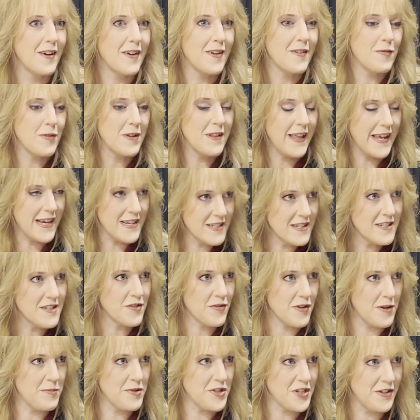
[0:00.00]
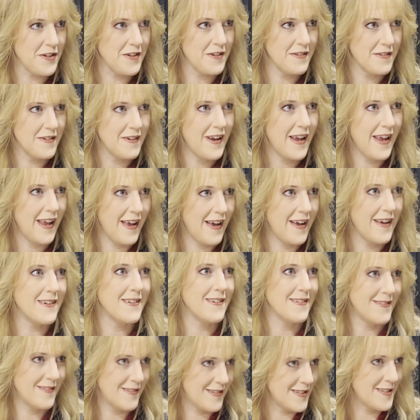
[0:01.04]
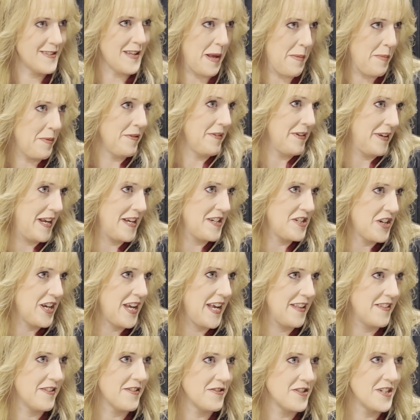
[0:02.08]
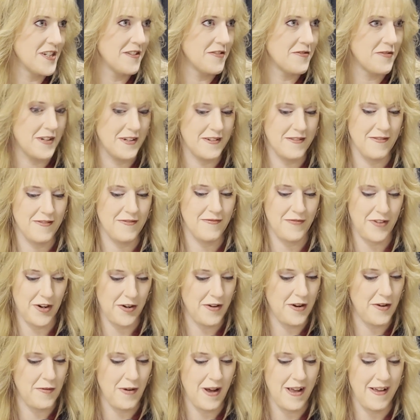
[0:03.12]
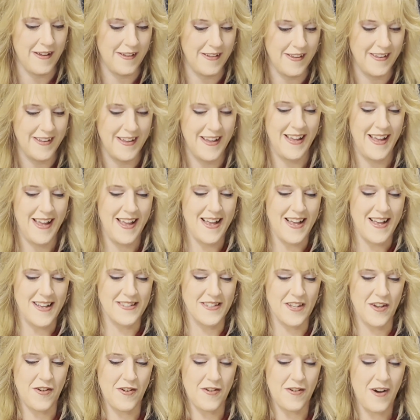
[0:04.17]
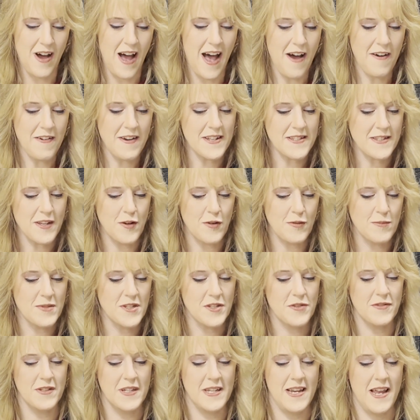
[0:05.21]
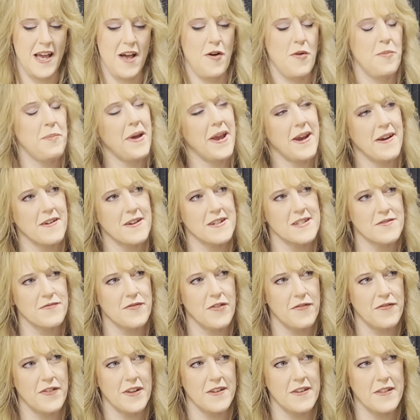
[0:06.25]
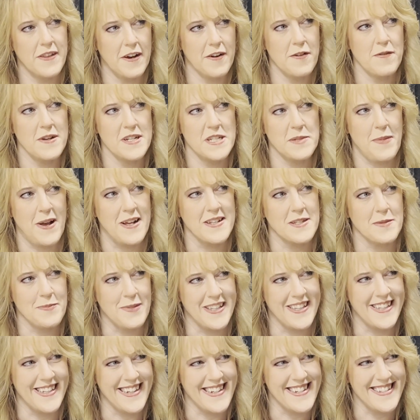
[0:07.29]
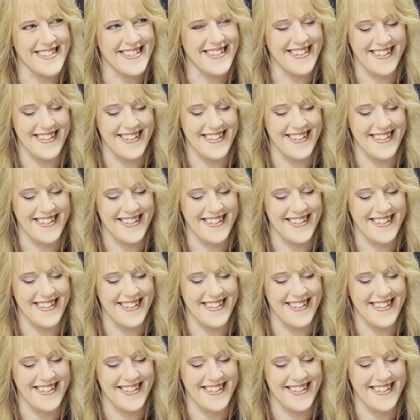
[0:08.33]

relate to scripture and disciple and educate their children Absolutely. very well. So, how does homeschooling help parents fulfill their responsibilities?